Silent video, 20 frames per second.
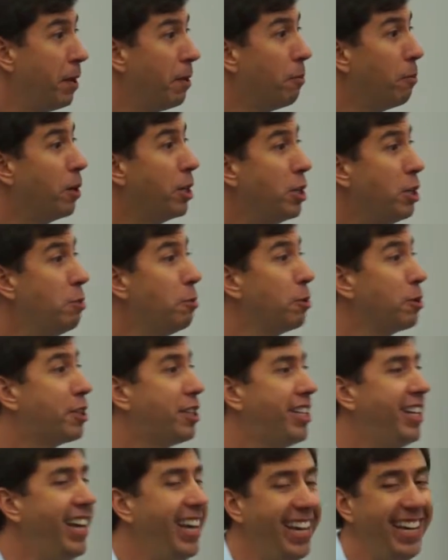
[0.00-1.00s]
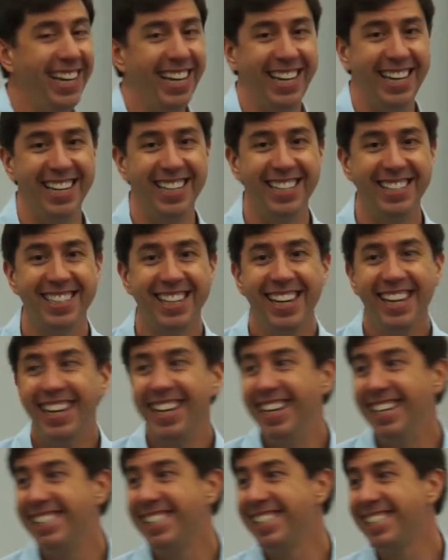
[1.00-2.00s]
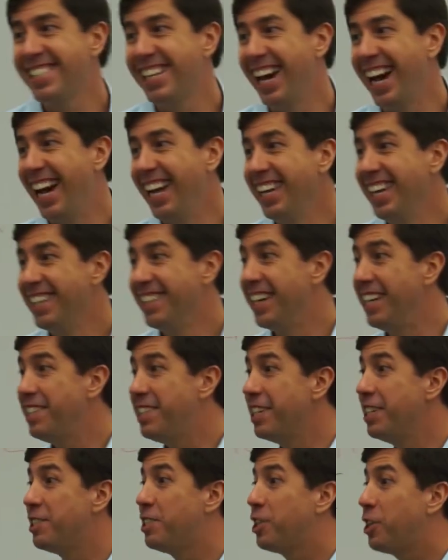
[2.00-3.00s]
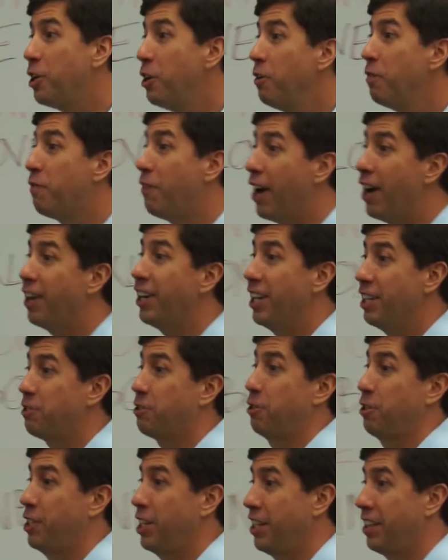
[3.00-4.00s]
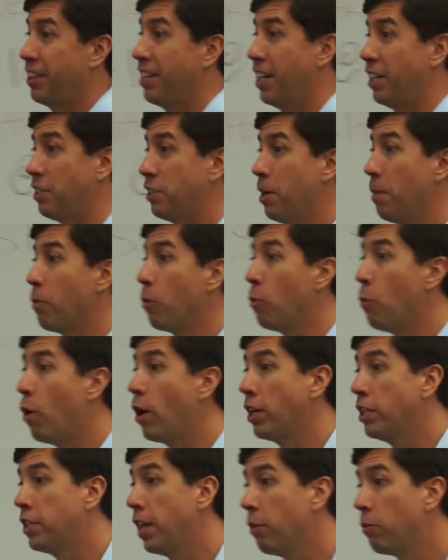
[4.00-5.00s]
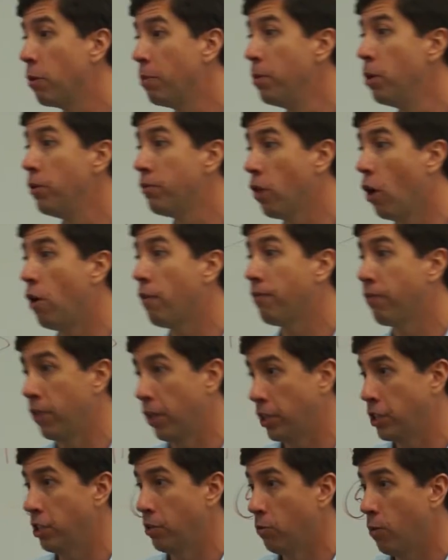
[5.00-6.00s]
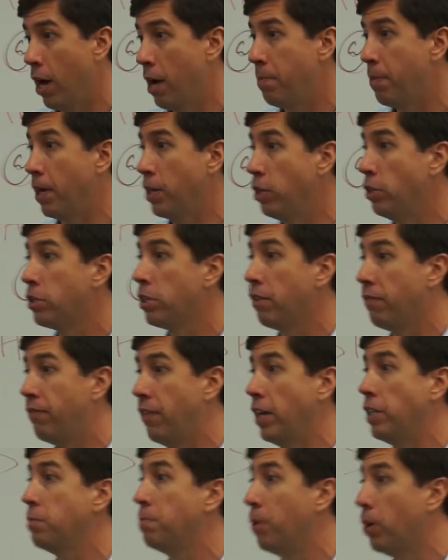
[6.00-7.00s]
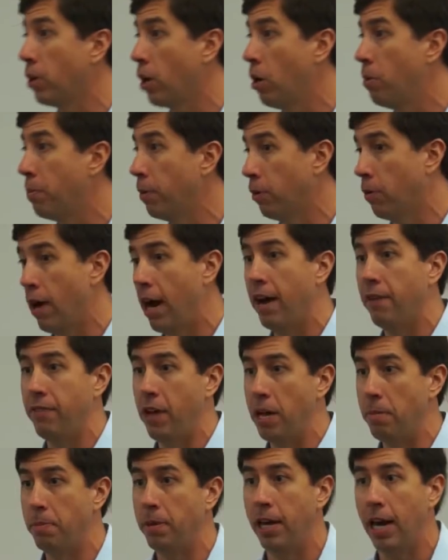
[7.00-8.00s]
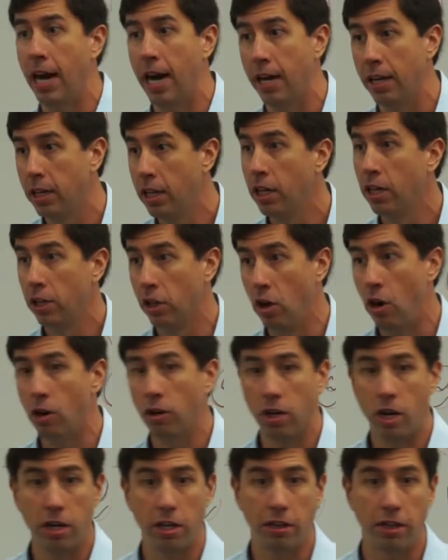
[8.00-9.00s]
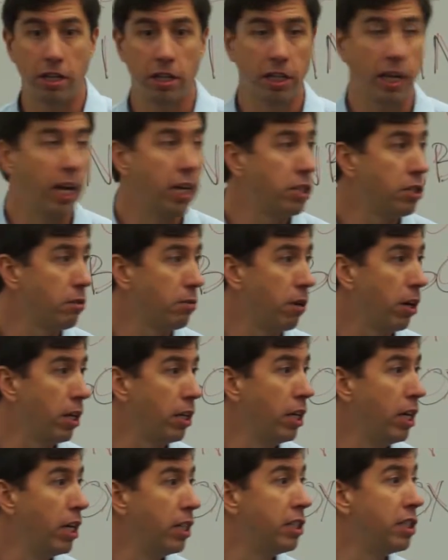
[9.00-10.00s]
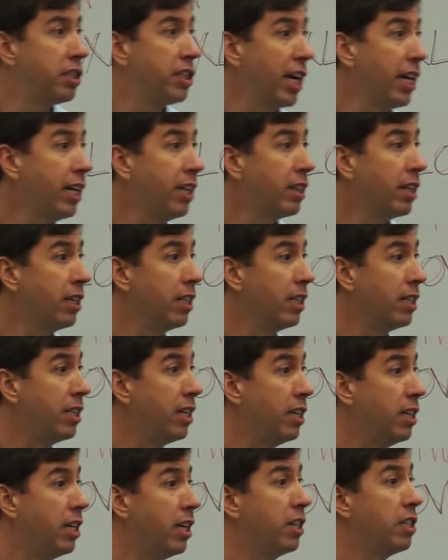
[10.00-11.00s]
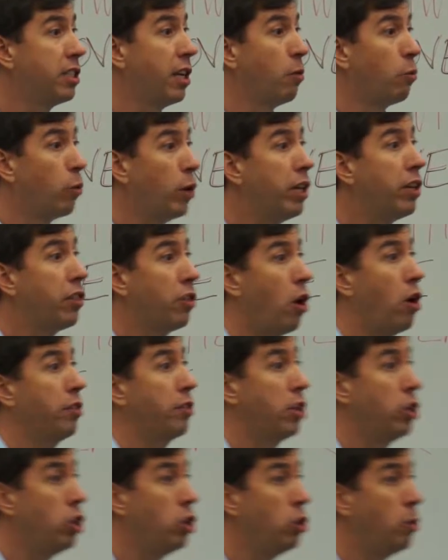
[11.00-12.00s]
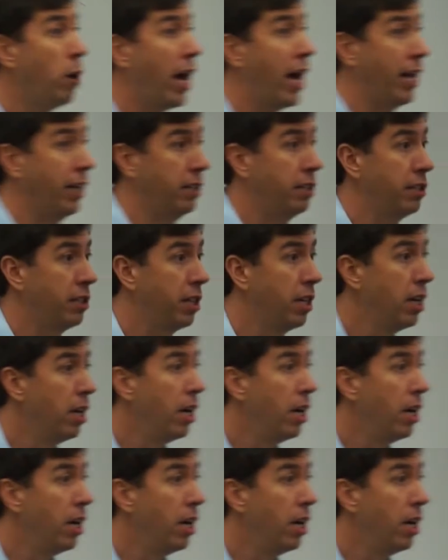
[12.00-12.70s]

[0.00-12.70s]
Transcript: what you will see is that they did 2 very interesting things. Number one is they removed all friction, right, by using the Facebook Open Graph API log-on authentication, right? The second thing that they did is they rethought the UX.